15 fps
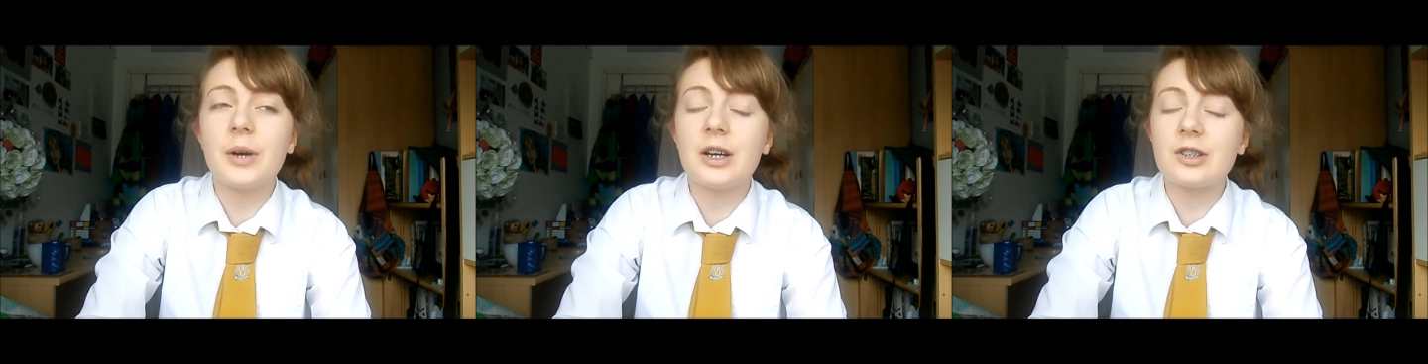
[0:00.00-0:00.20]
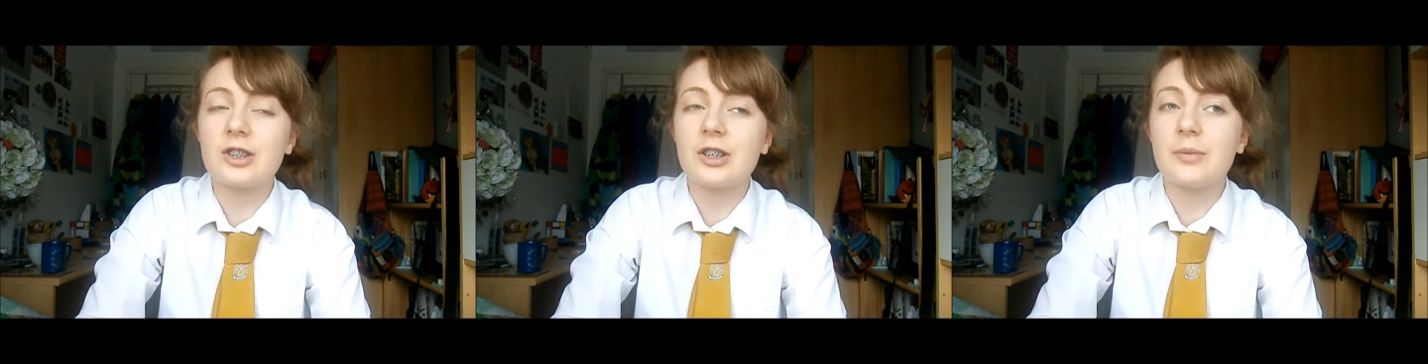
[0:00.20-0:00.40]

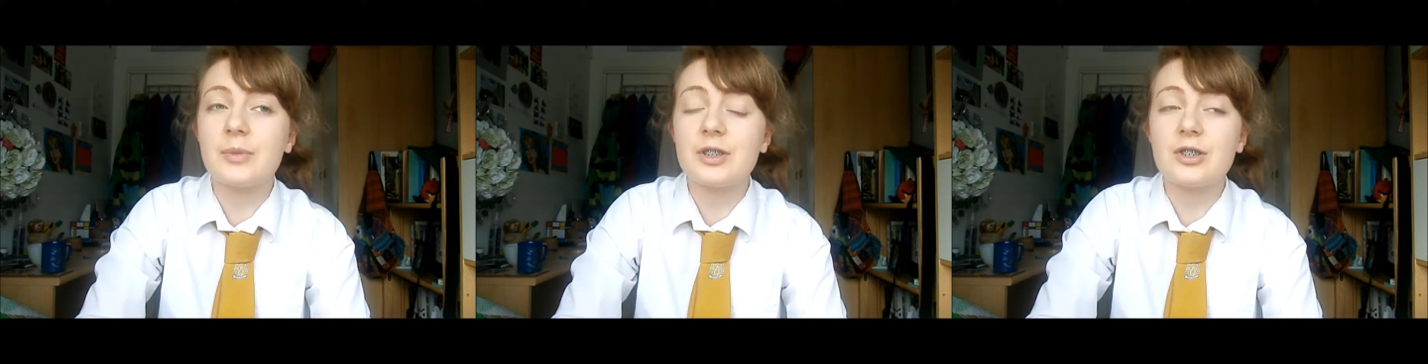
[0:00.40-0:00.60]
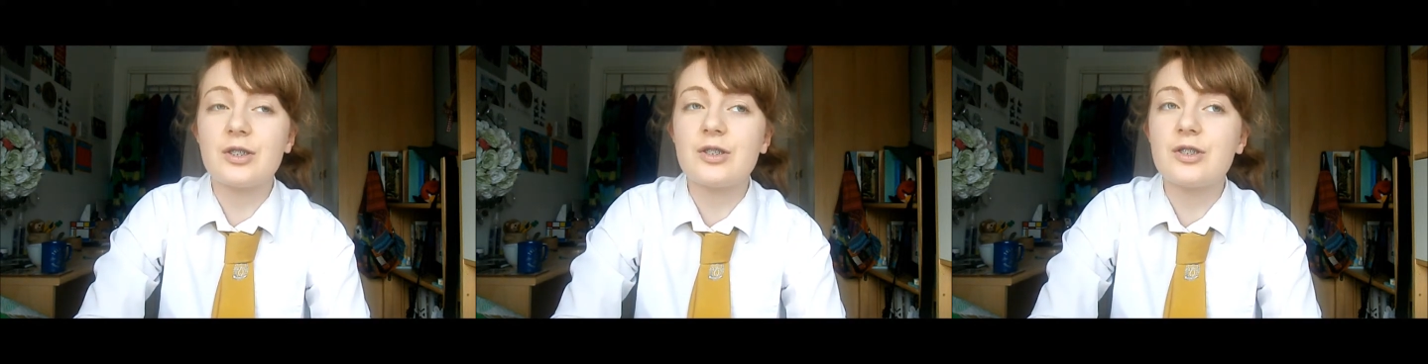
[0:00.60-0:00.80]
much and I've
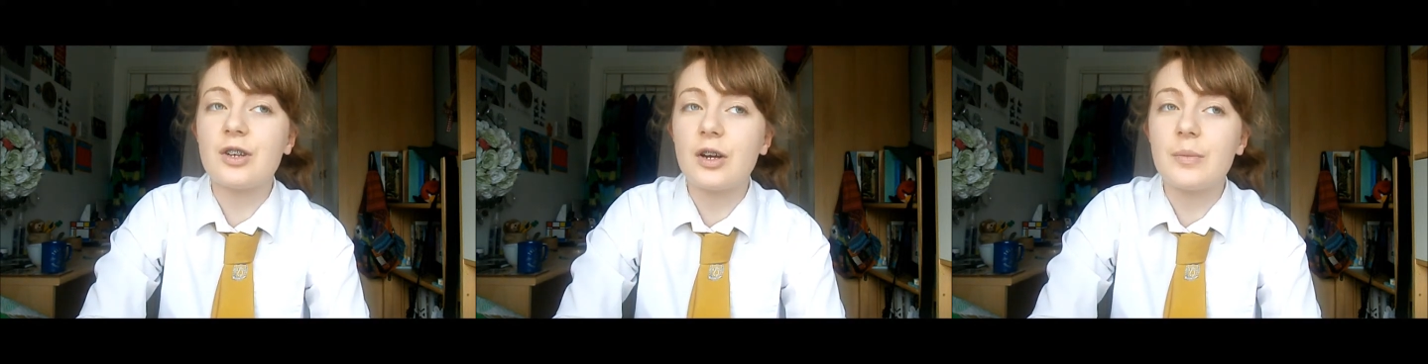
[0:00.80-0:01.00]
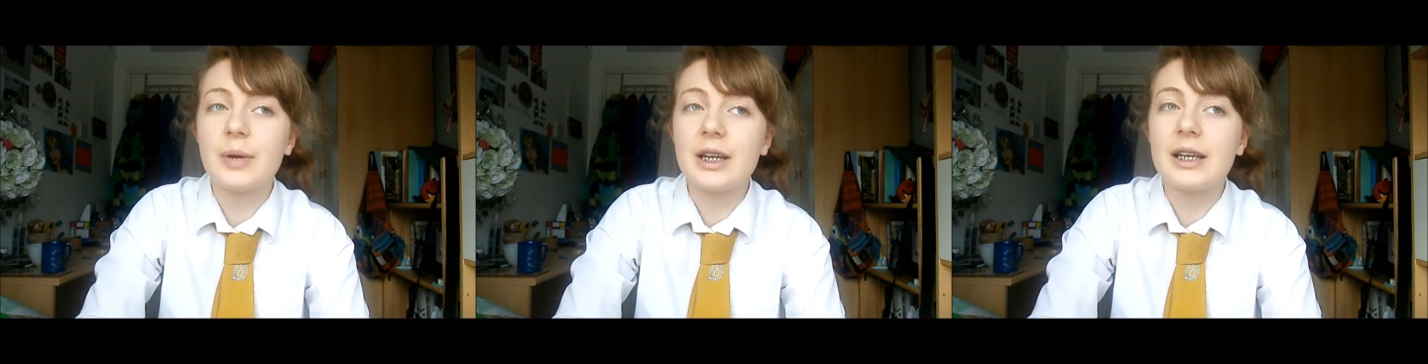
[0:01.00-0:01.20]
been to
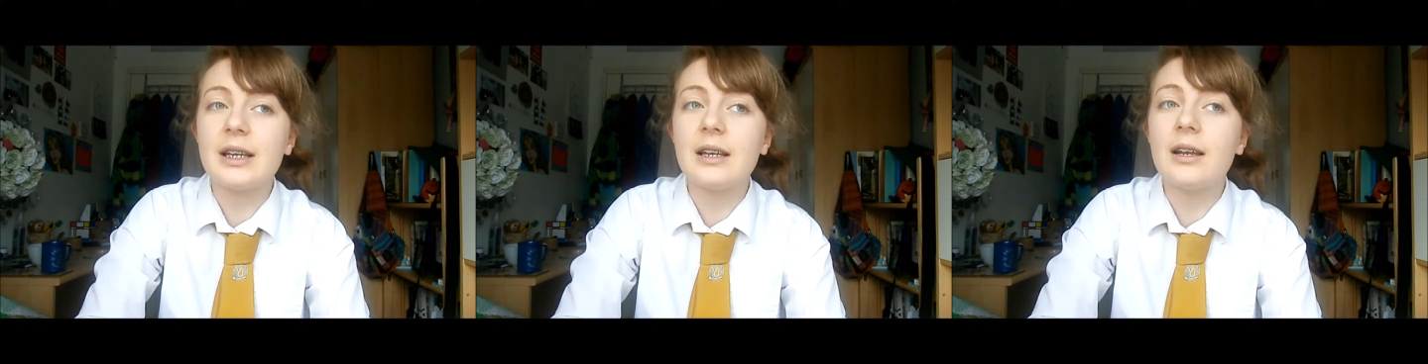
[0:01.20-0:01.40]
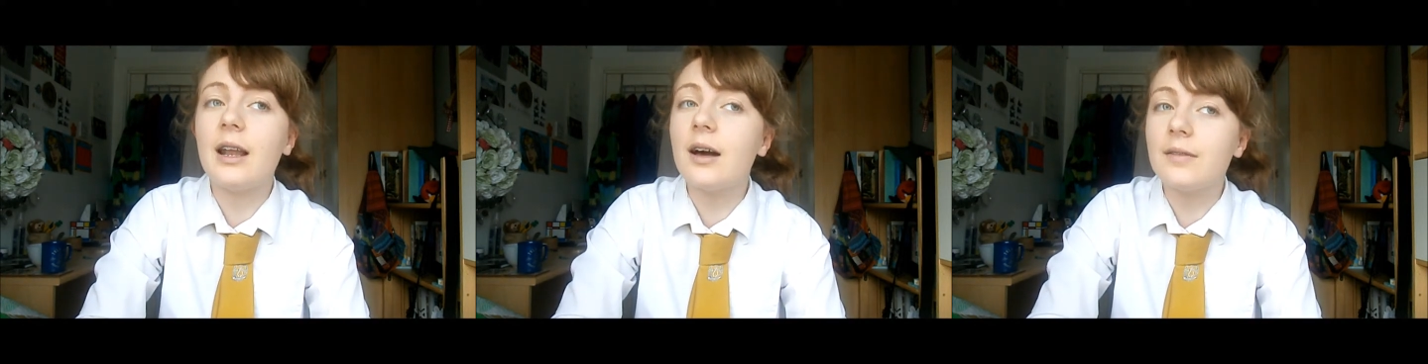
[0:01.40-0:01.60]
so
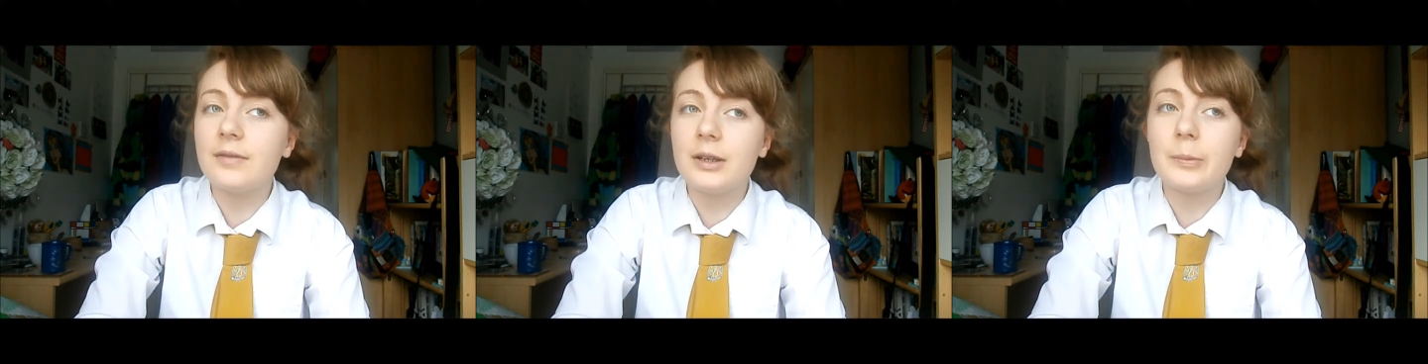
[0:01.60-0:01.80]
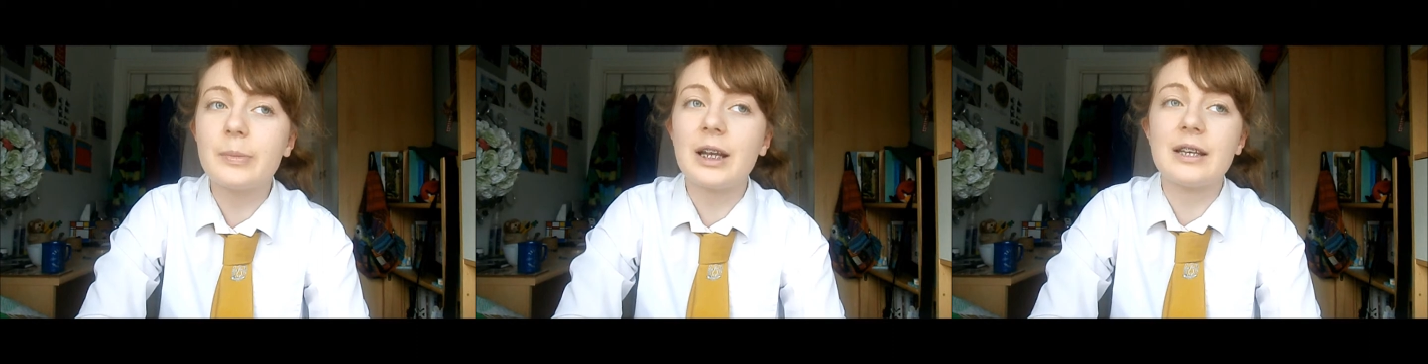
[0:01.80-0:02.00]
many
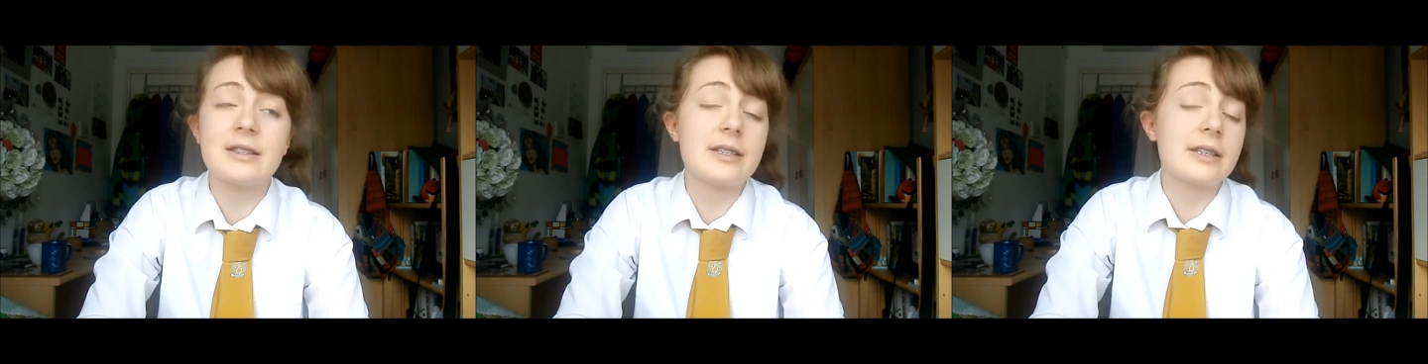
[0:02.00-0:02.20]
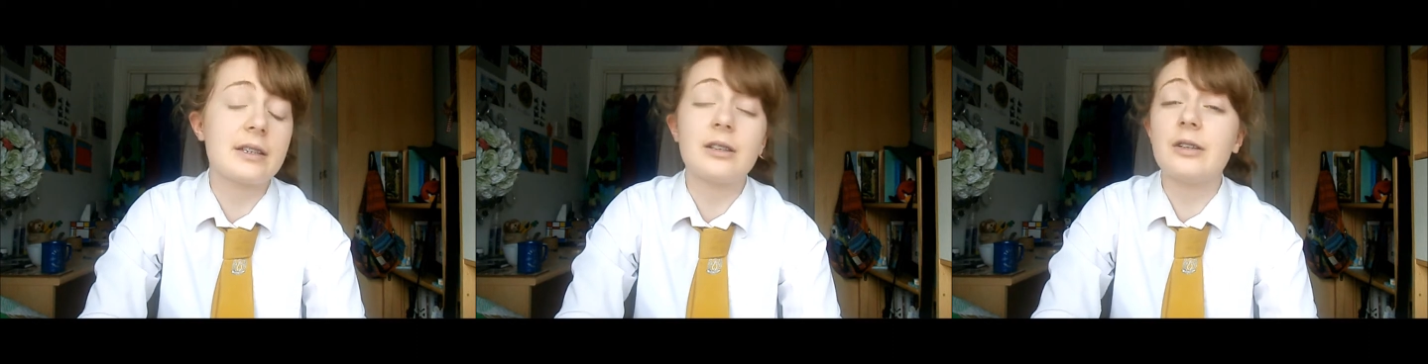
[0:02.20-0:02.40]
lovely
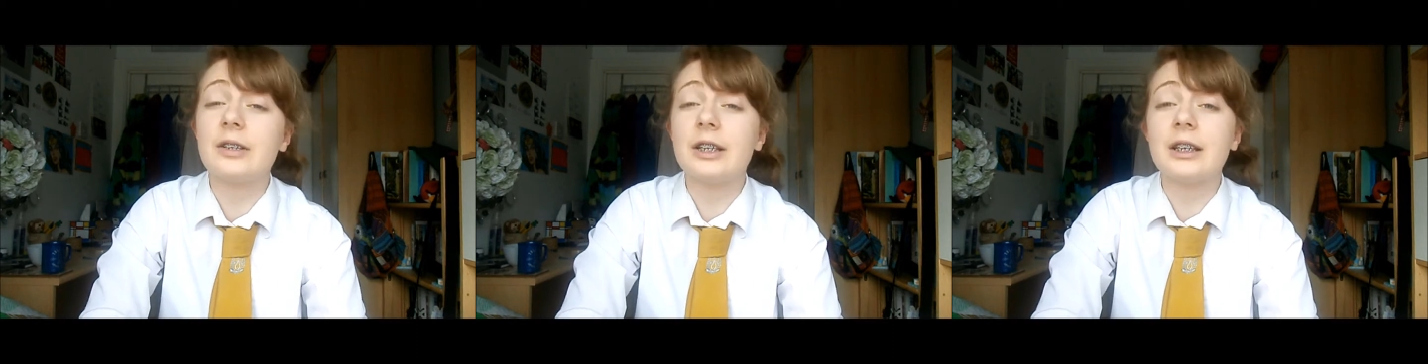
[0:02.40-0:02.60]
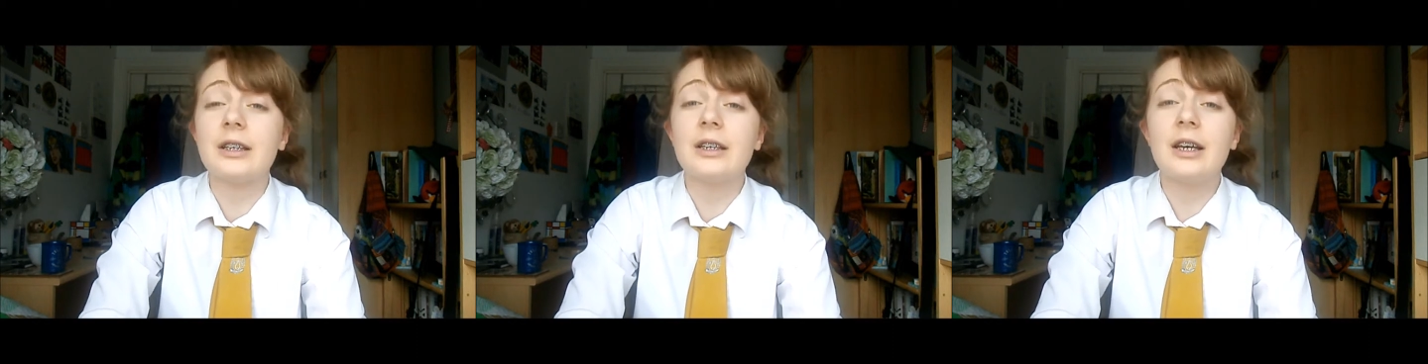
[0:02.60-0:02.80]
places,
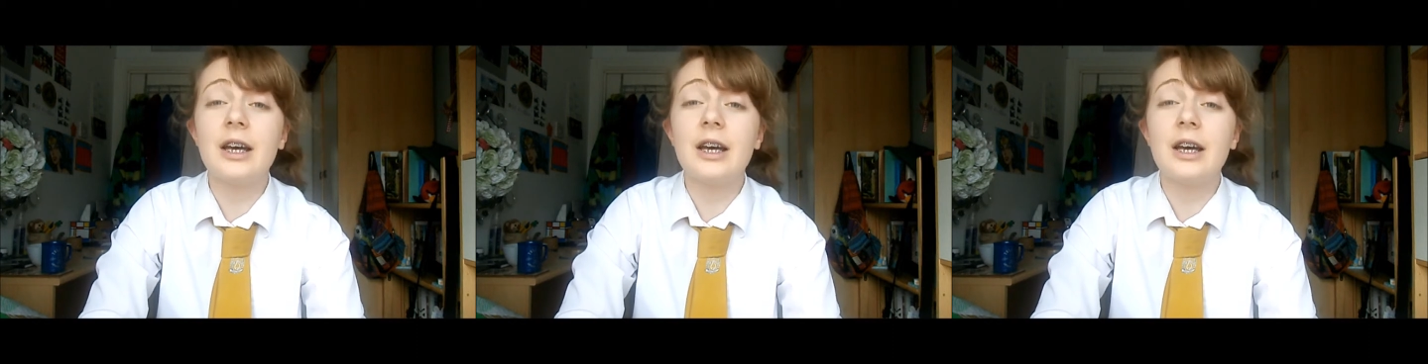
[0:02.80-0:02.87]
including